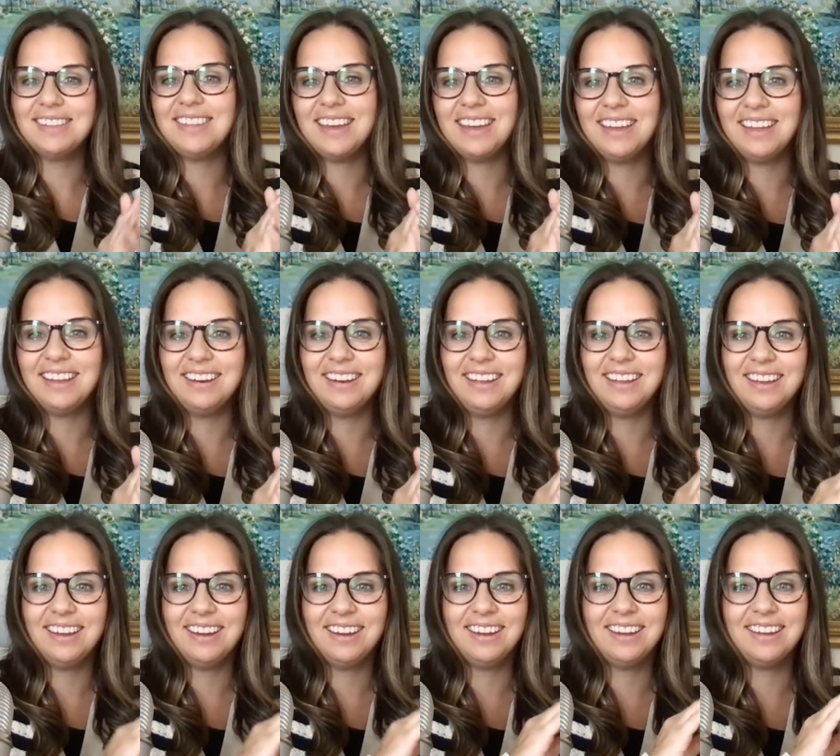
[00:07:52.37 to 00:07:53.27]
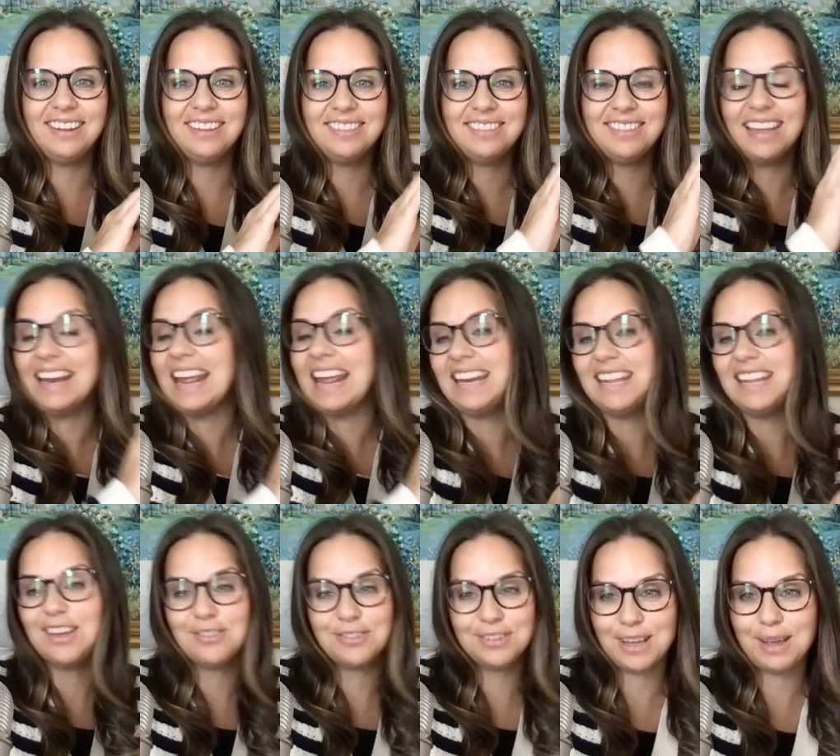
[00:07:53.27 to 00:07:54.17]
than
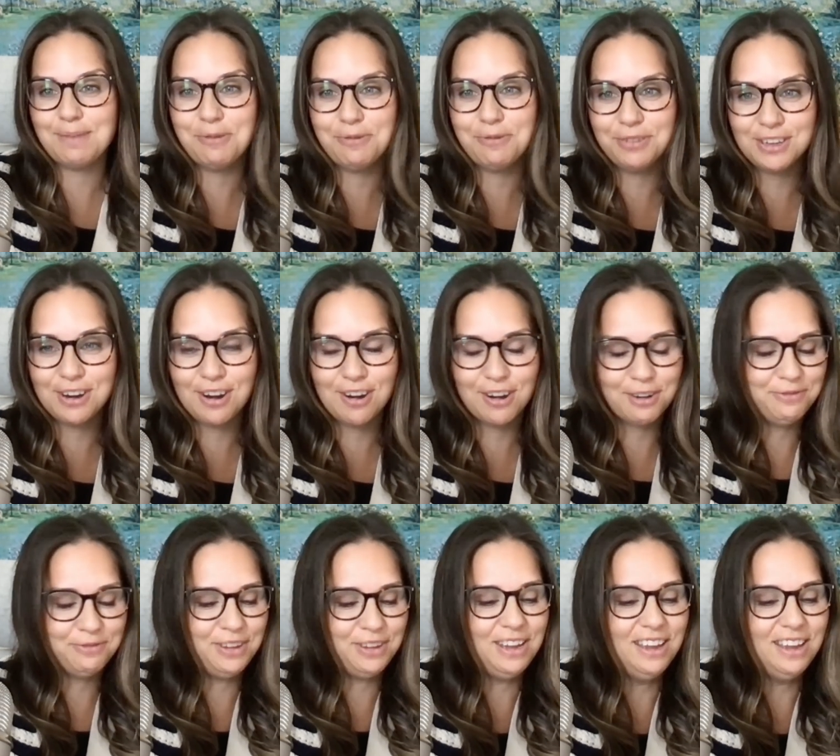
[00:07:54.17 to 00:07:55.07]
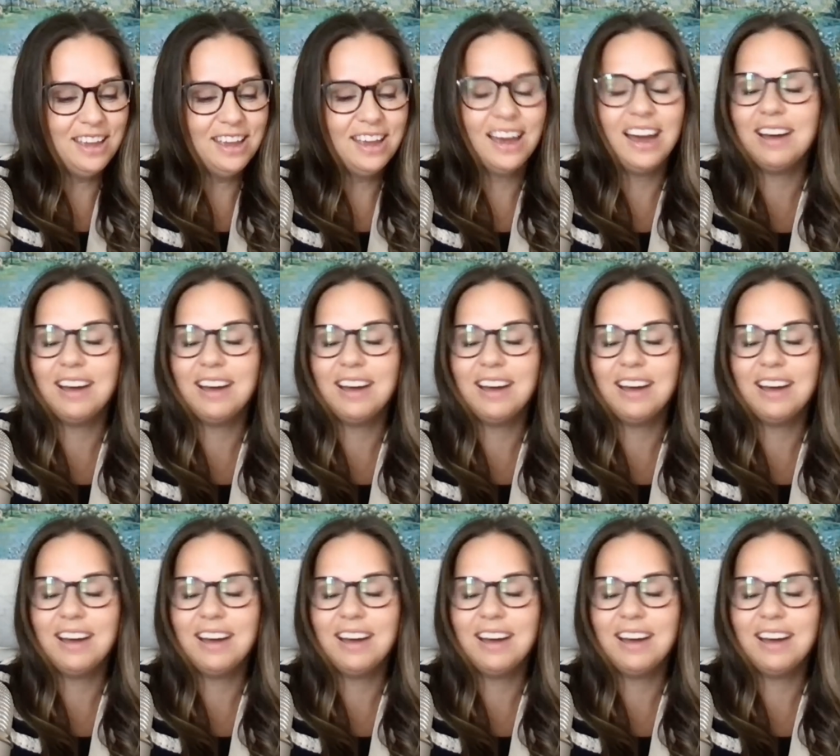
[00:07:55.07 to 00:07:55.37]
any other type of photography.